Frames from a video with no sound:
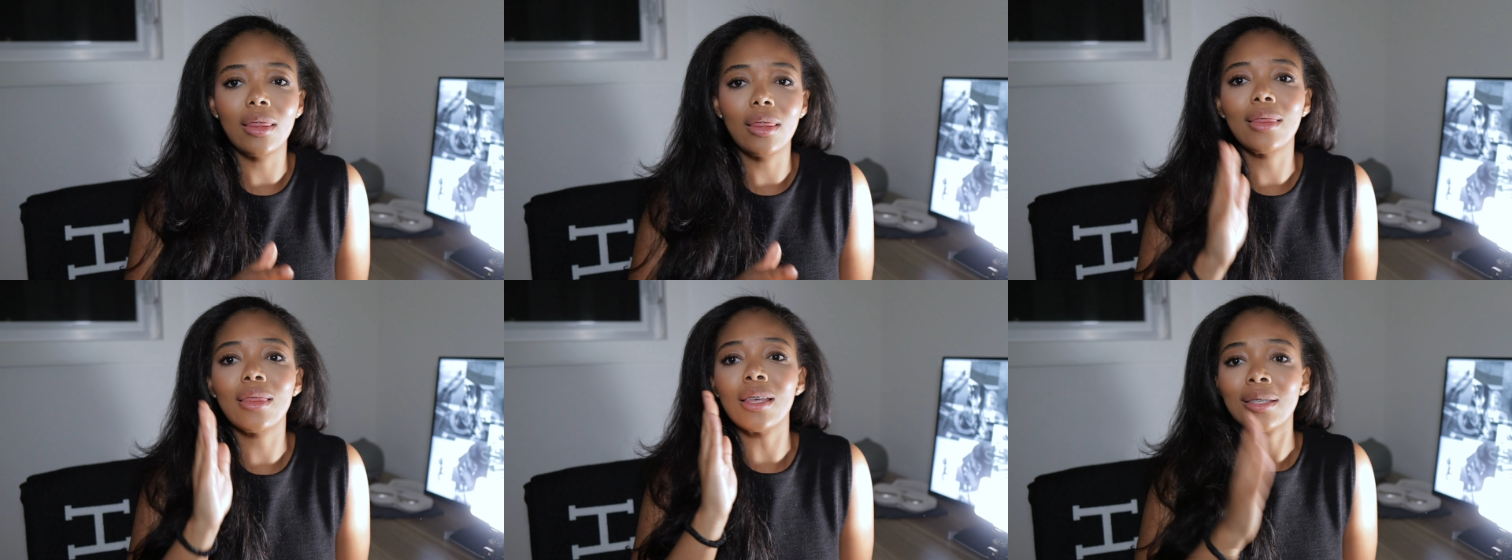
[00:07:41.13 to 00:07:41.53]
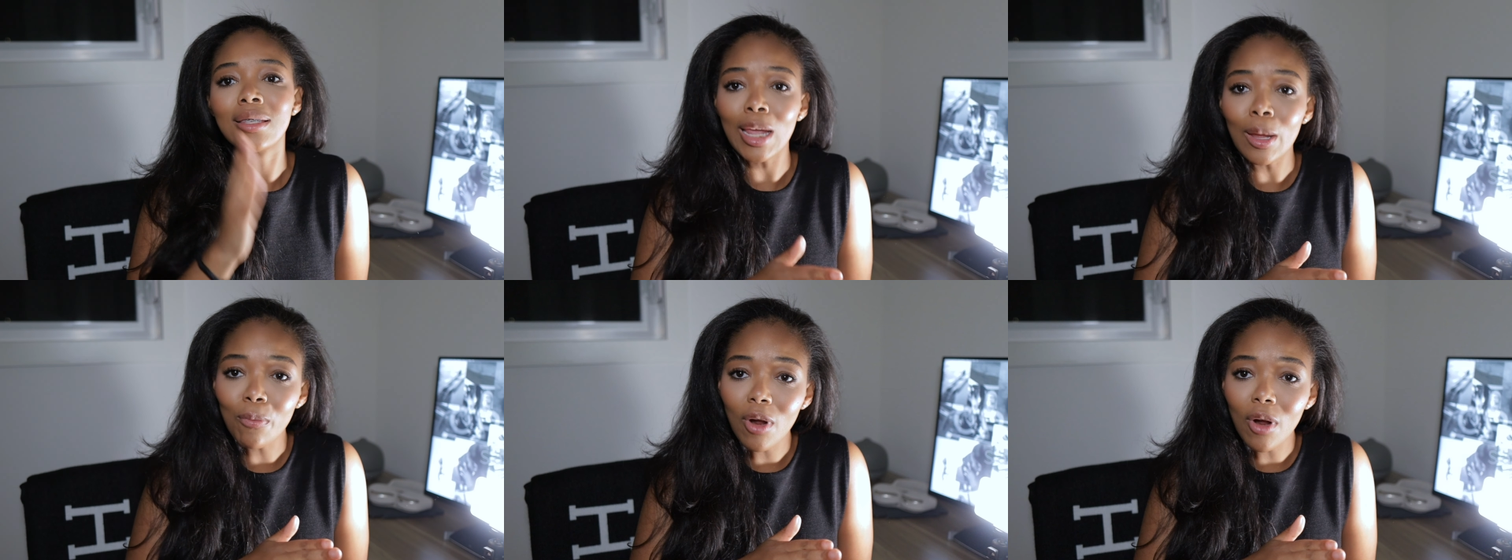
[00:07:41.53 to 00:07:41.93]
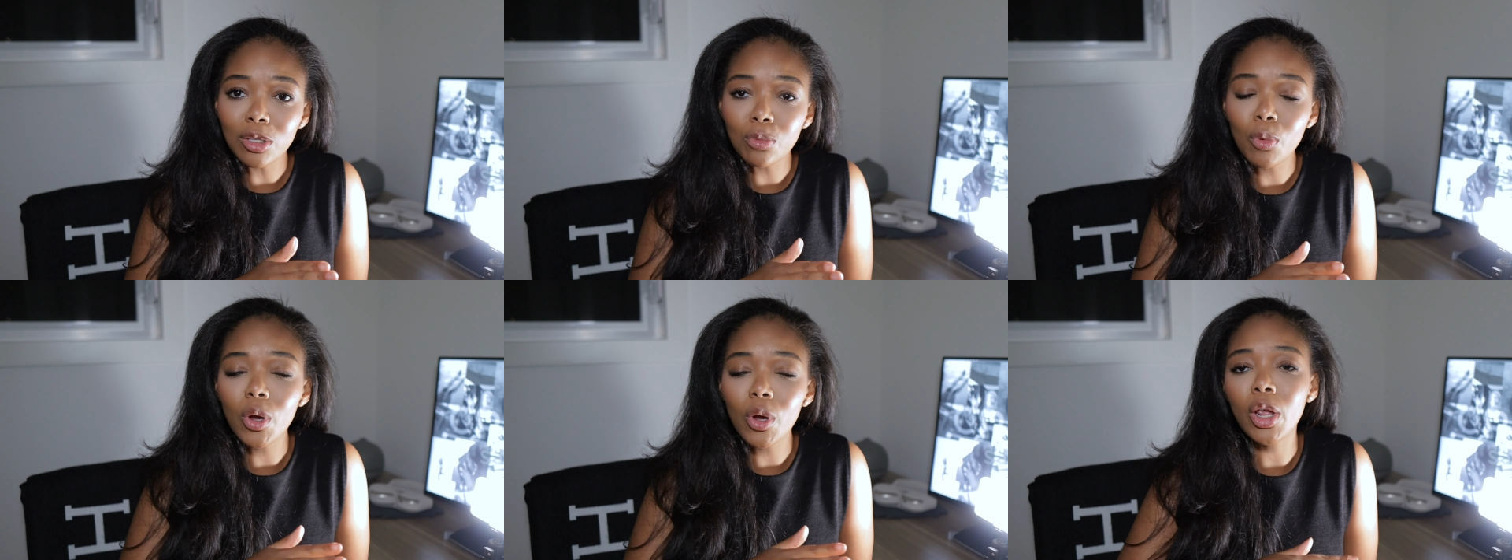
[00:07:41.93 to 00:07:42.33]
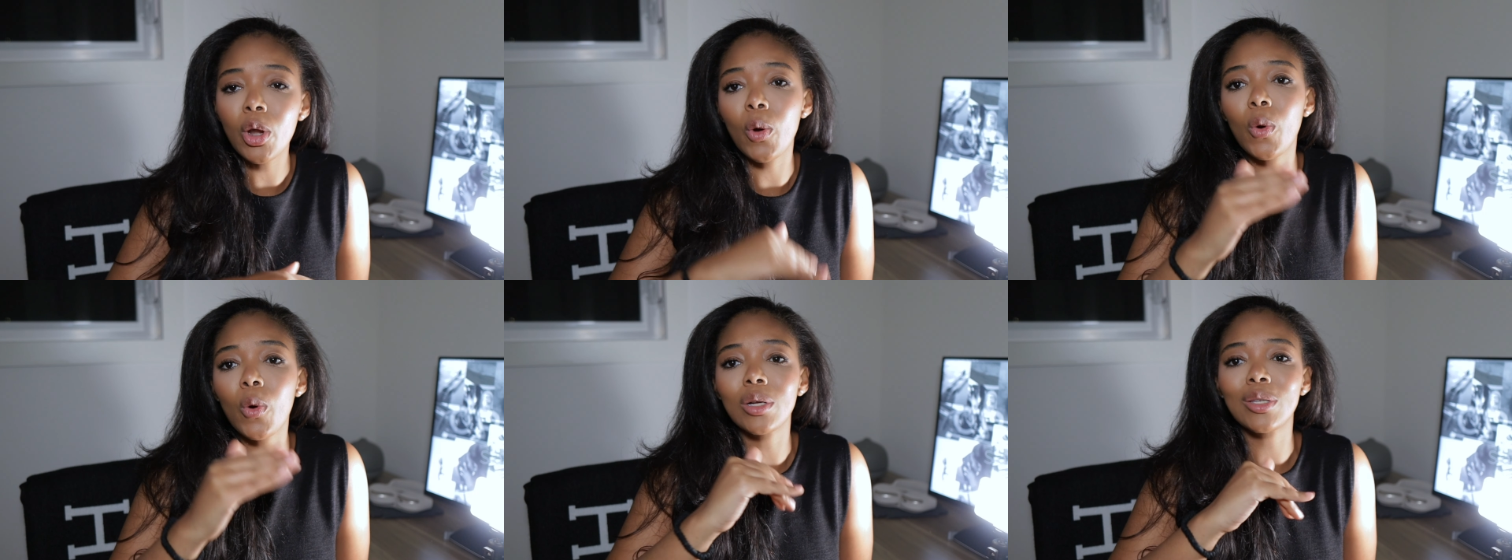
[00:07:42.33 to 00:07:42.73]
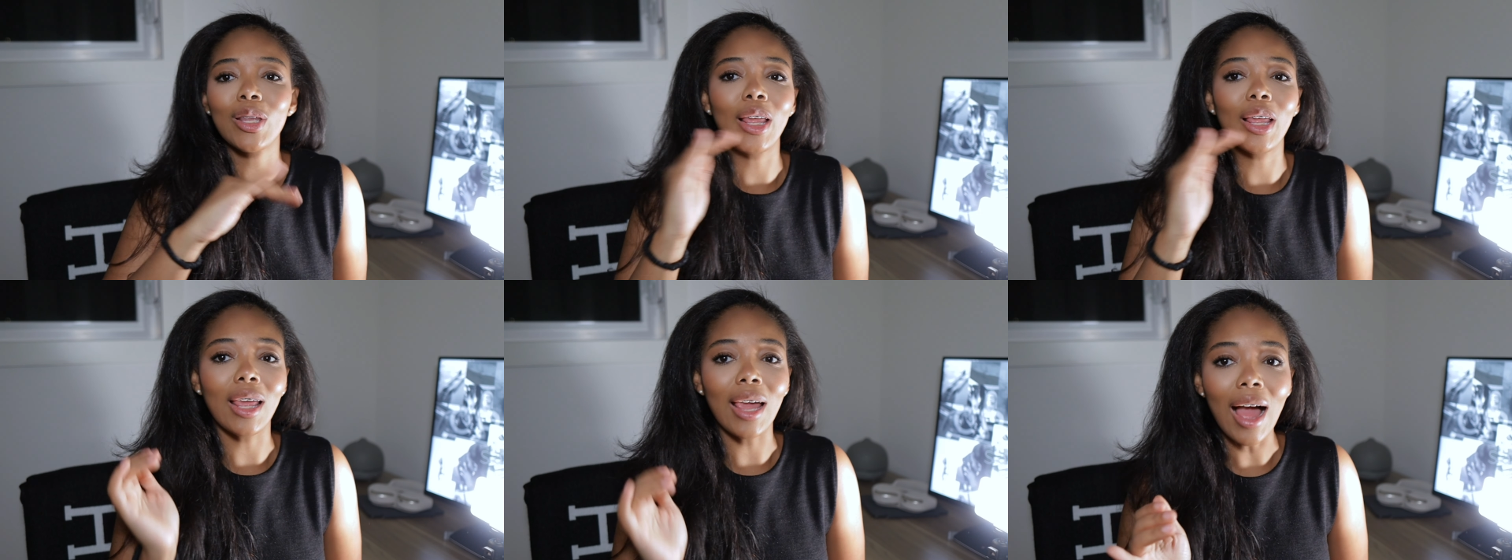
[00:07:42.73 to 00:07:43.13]
in the same price point or
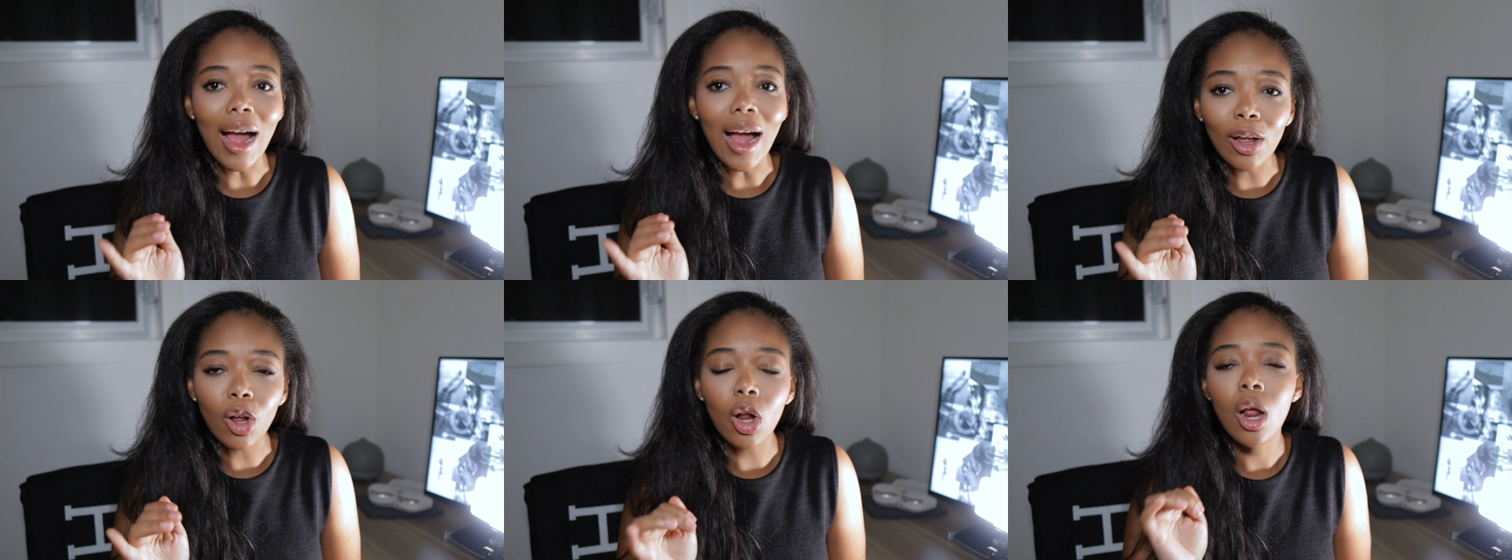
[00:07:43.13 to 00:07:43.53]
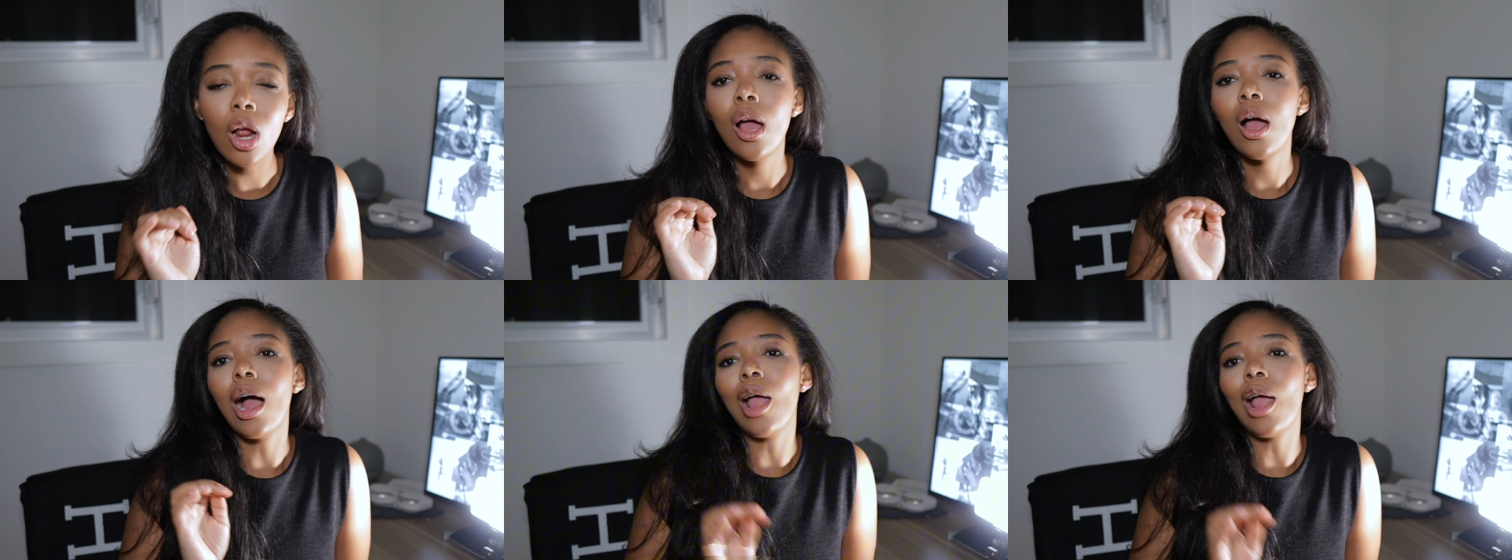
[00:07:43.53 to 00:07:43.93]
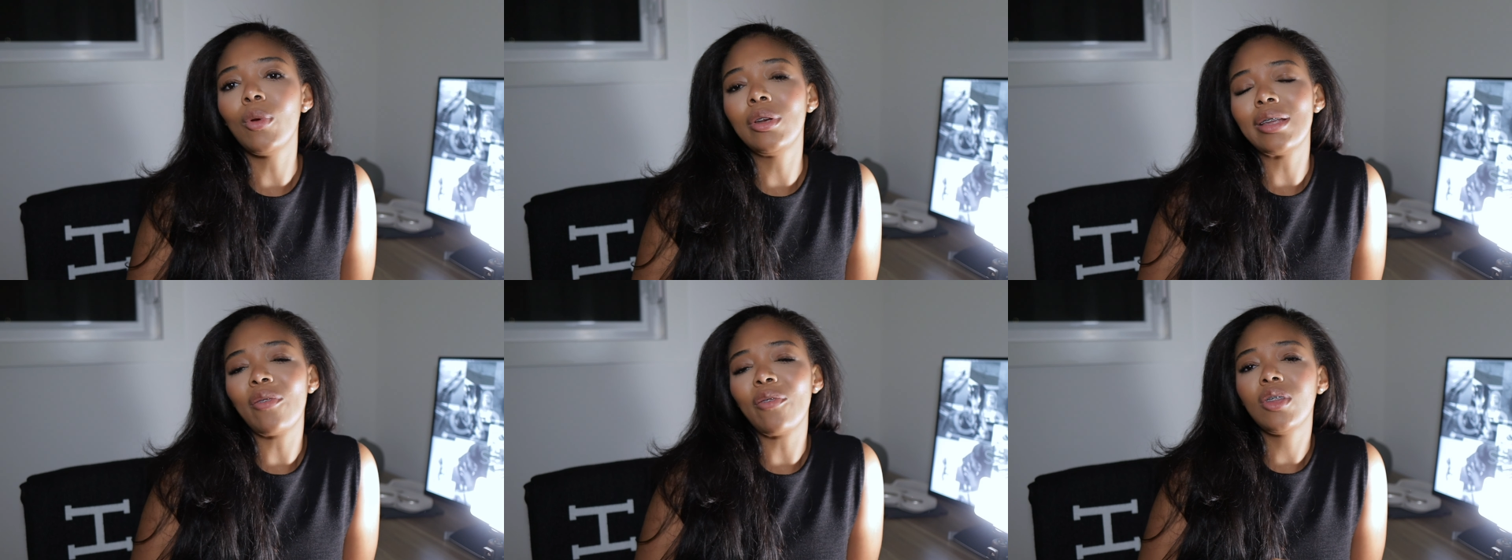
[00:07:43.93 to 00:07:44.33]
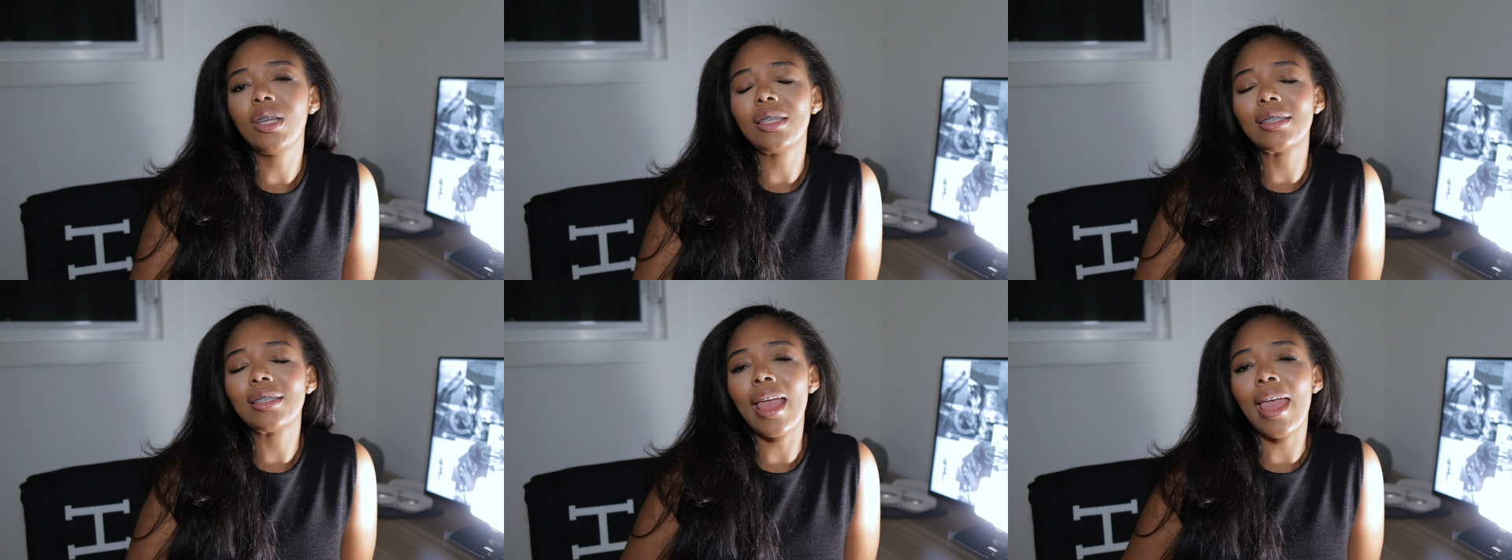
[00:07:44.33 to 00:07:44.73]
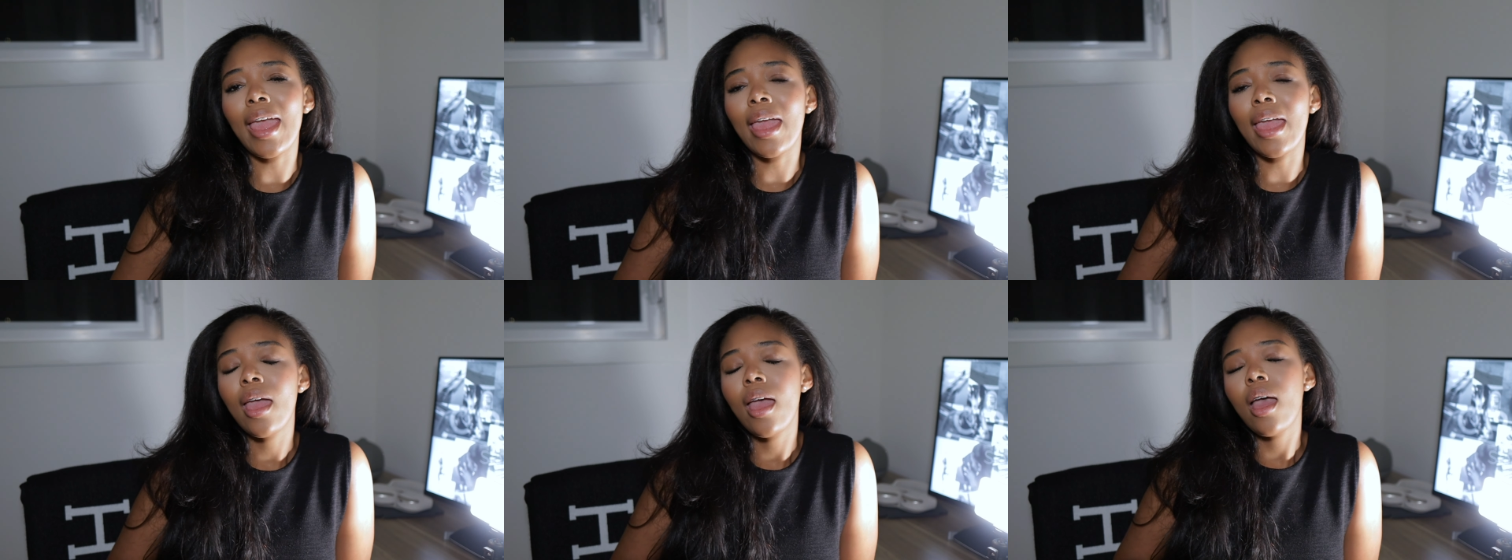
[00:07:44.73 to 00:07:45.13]
slightly higher, I would definitely
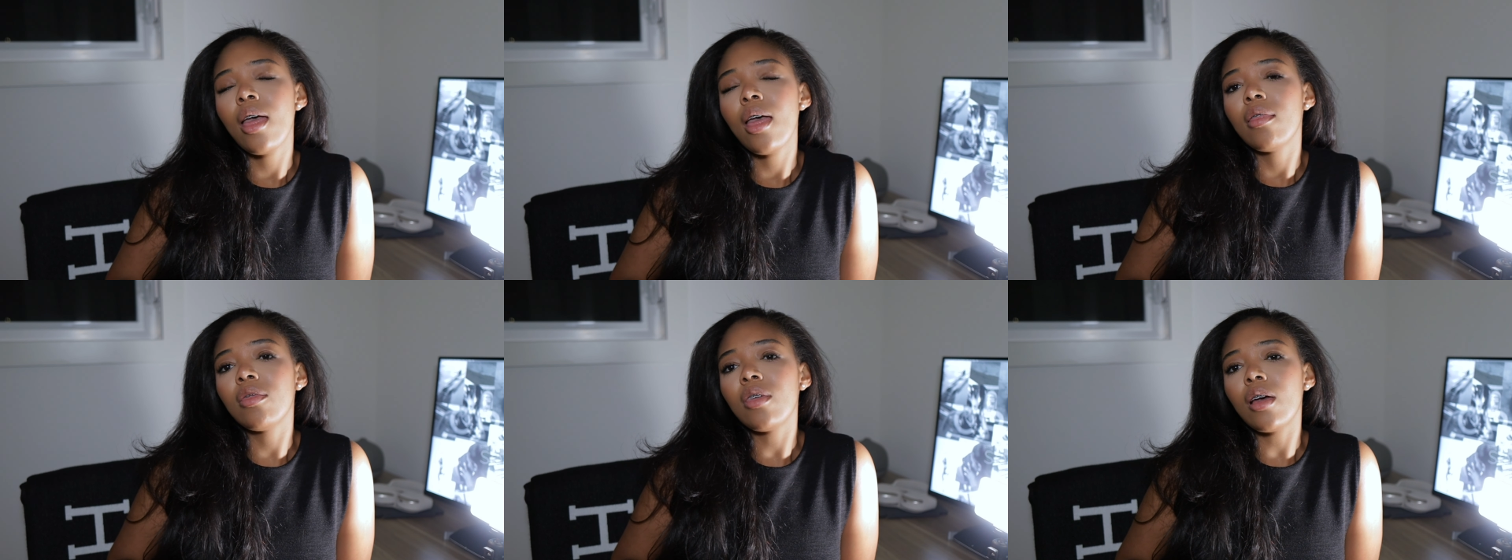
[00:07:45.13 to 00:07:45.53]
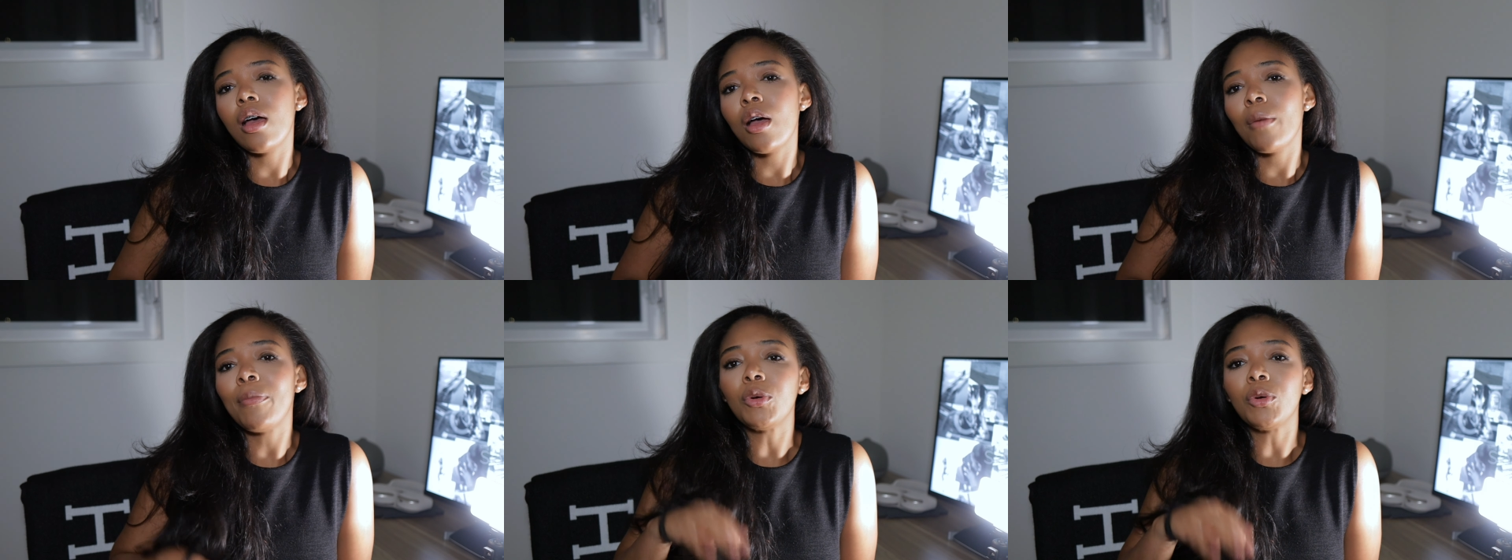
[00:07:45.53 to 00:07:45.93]
say the